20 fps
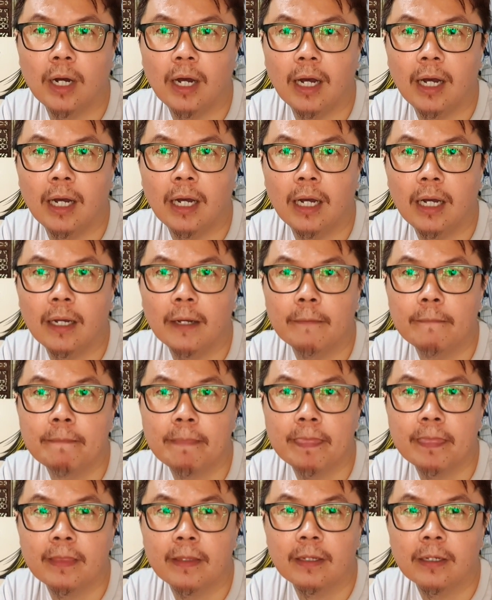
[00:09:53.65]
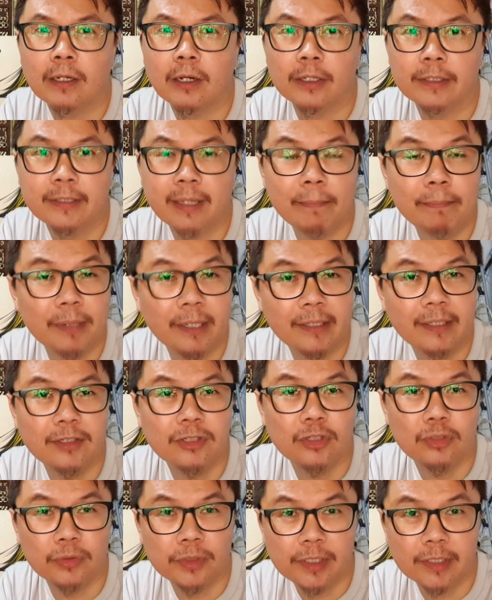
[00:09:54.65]
are contemplating
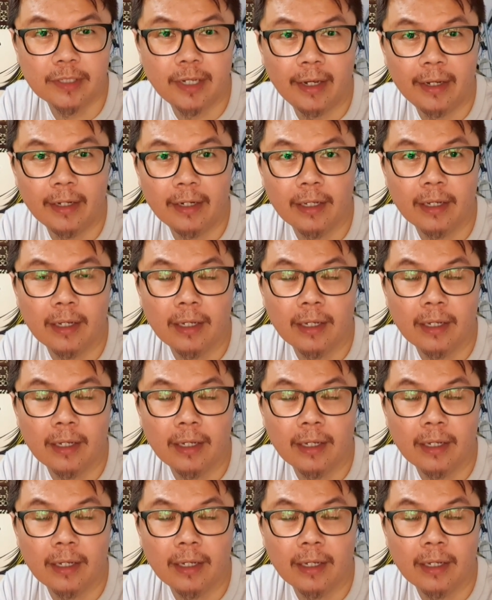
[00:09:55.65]
suicide,